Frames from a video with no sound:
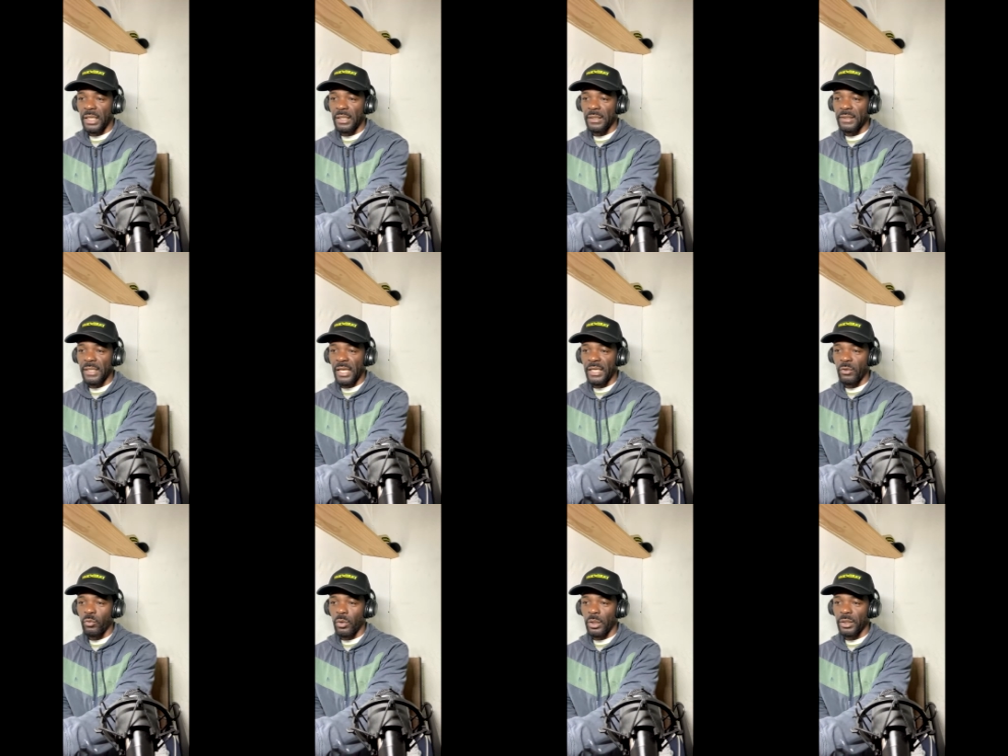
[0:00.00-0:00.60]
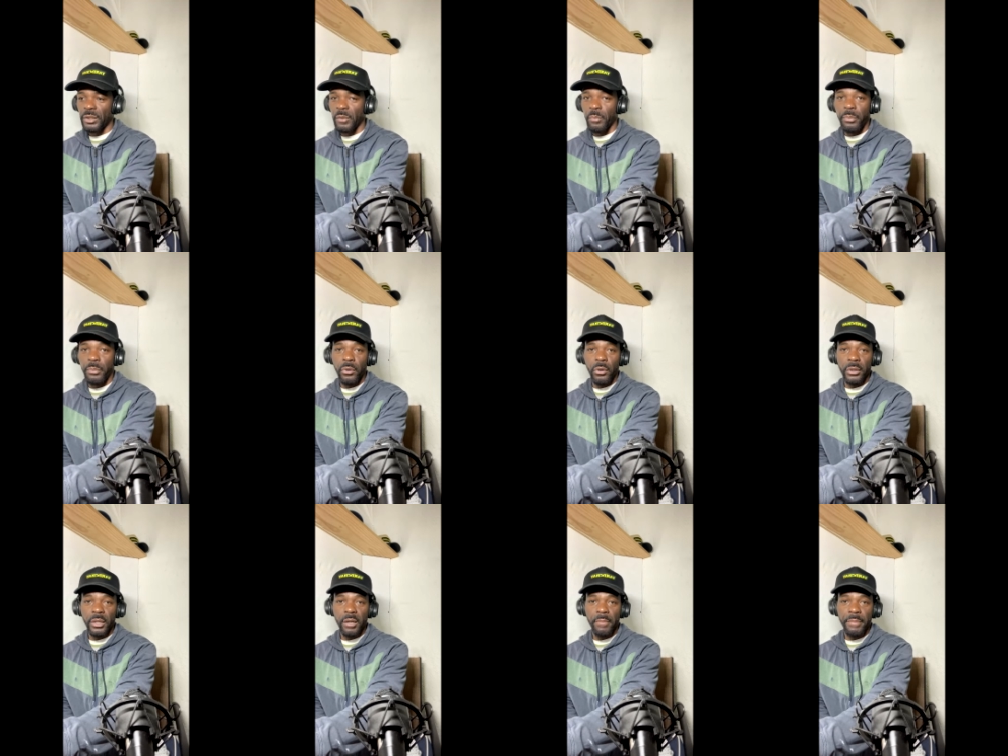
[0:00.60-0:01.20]
saying that he want
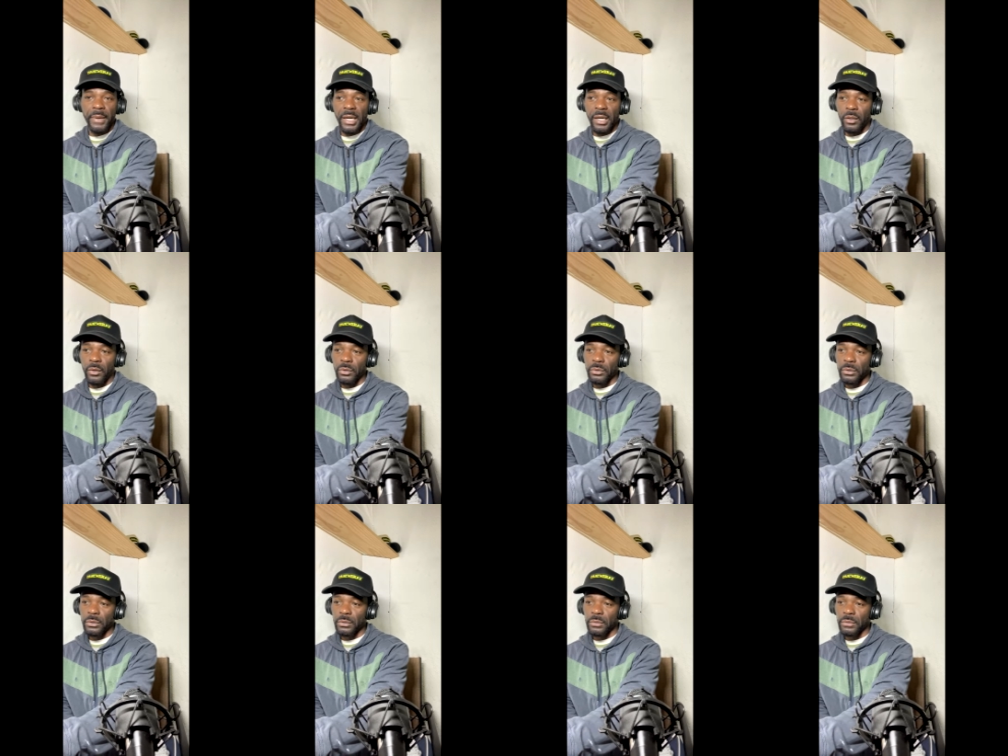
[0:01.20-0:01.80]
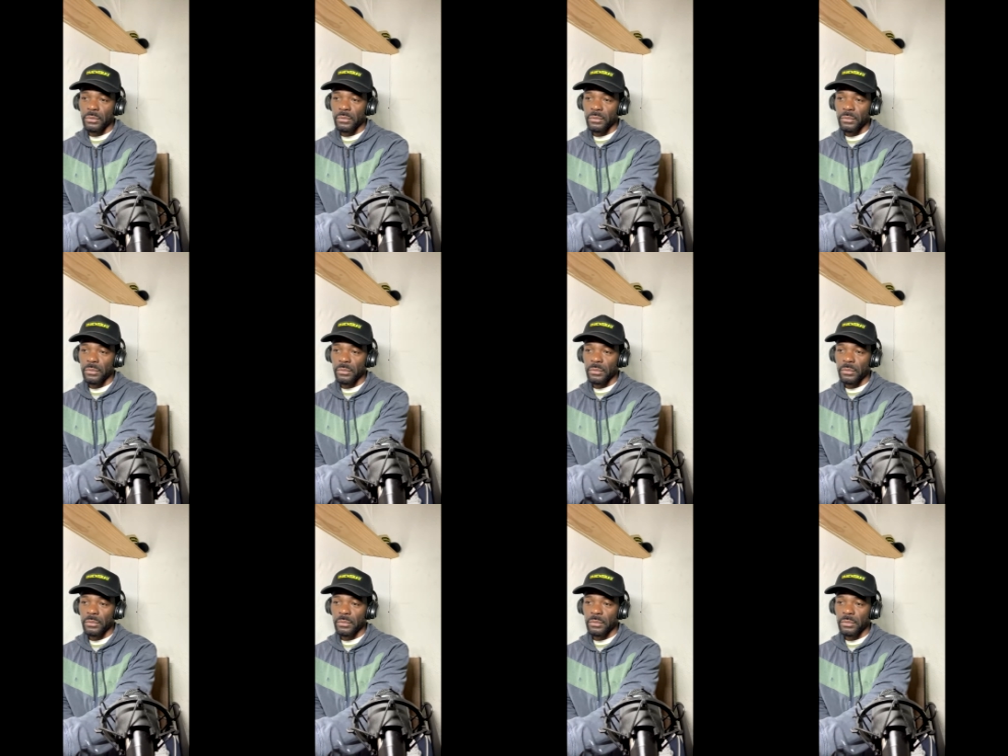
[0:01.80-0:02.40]
to deport about
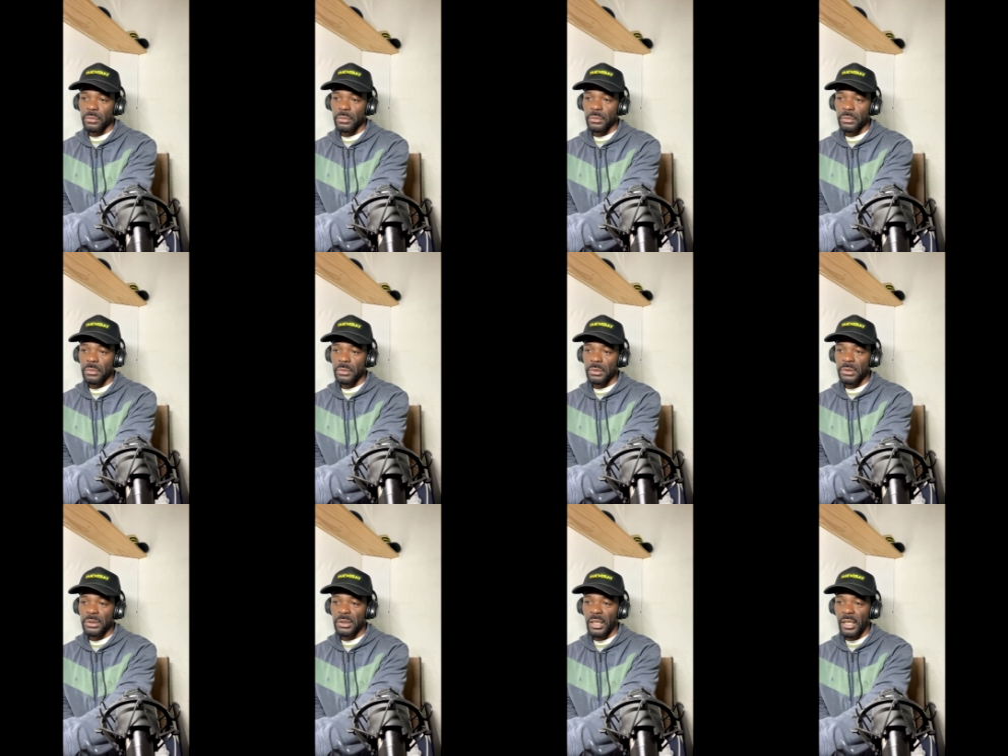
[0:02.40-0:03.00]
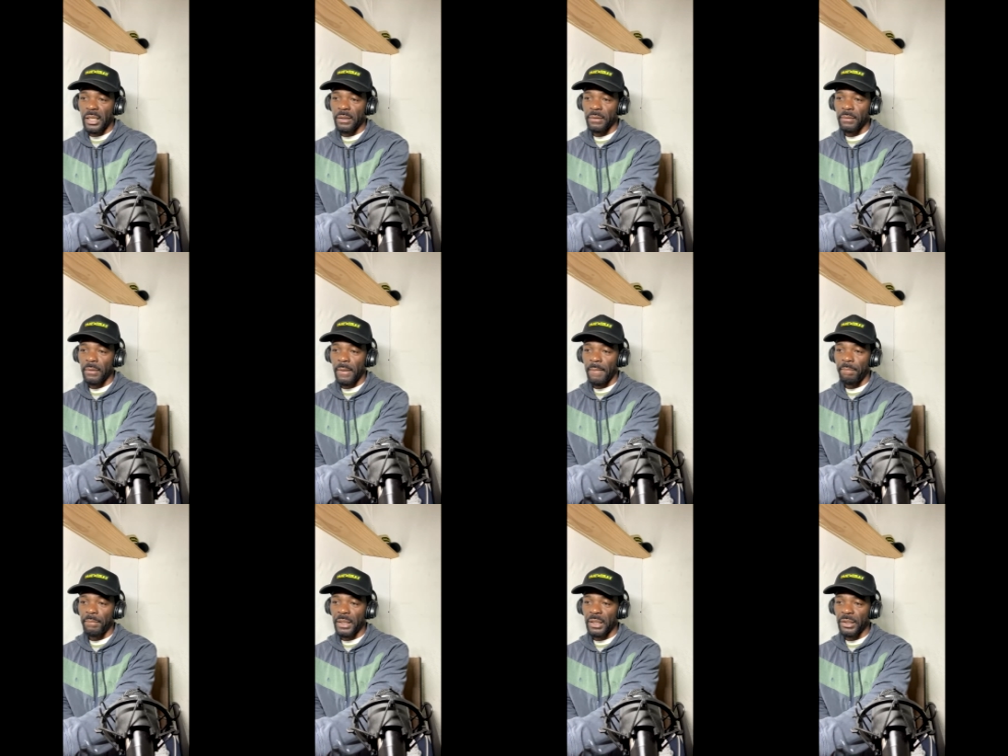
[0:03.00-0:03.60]

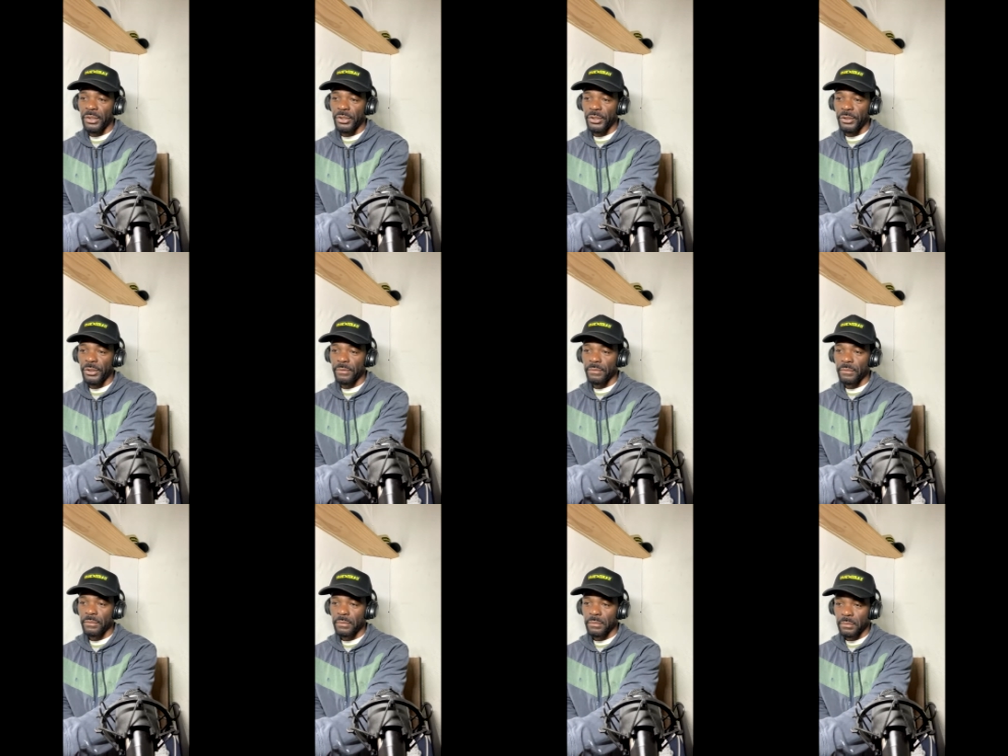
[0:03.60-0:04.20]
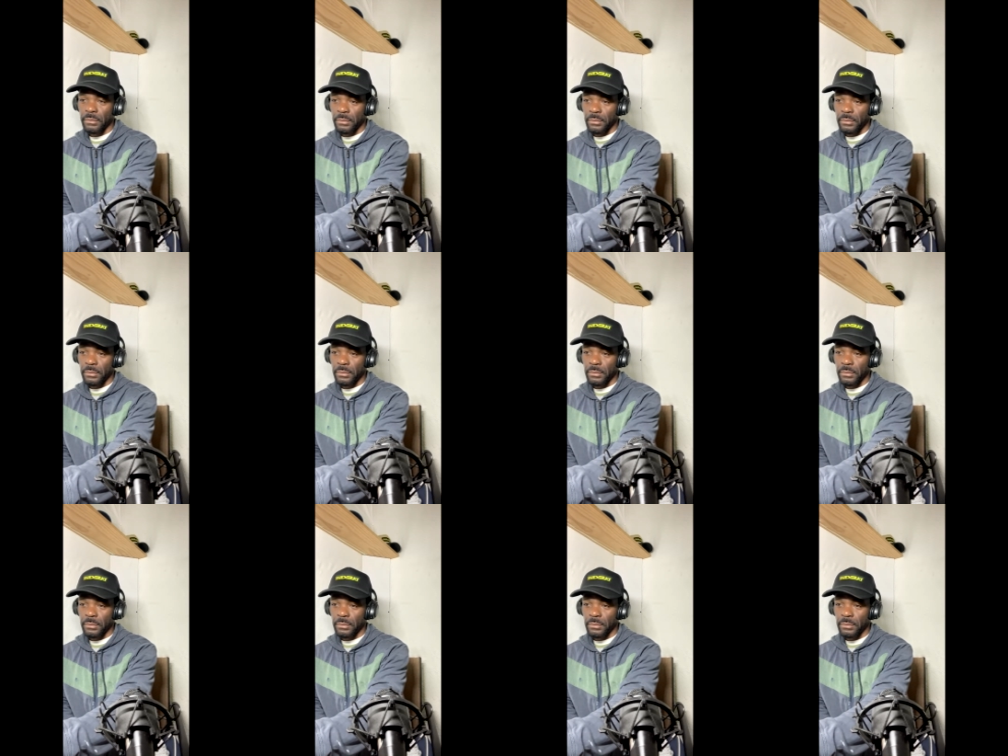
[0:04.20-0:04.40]
10 million